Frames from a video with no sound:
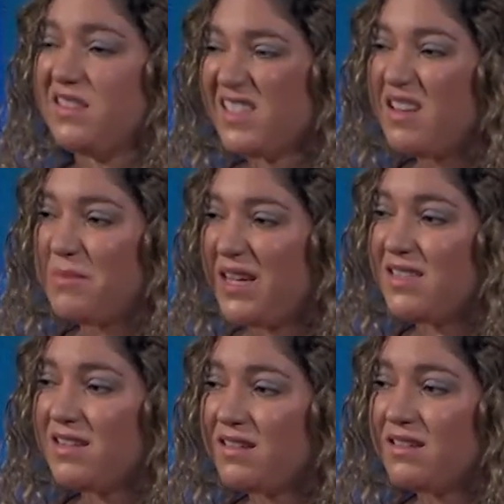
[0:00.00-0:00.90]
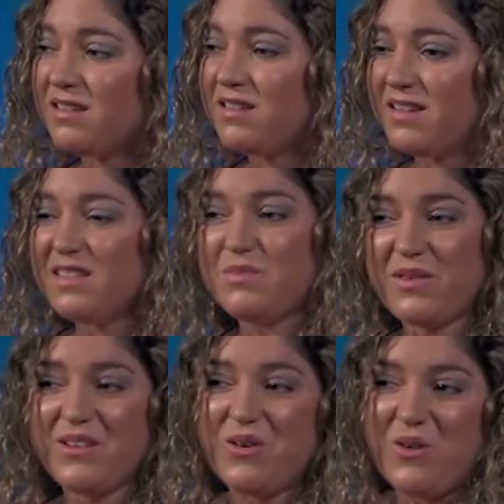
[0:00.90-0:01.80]
Isn't that amazing? It's
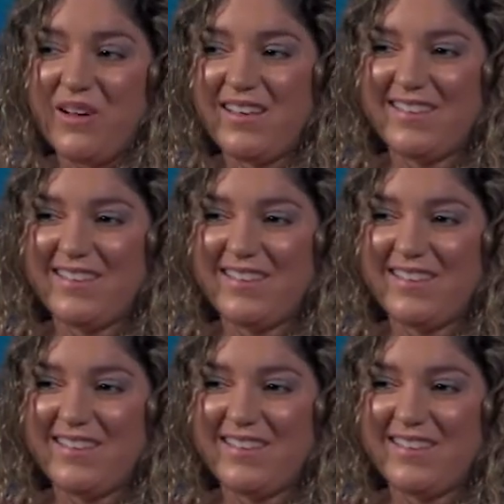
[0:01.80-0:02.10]
pretty cool.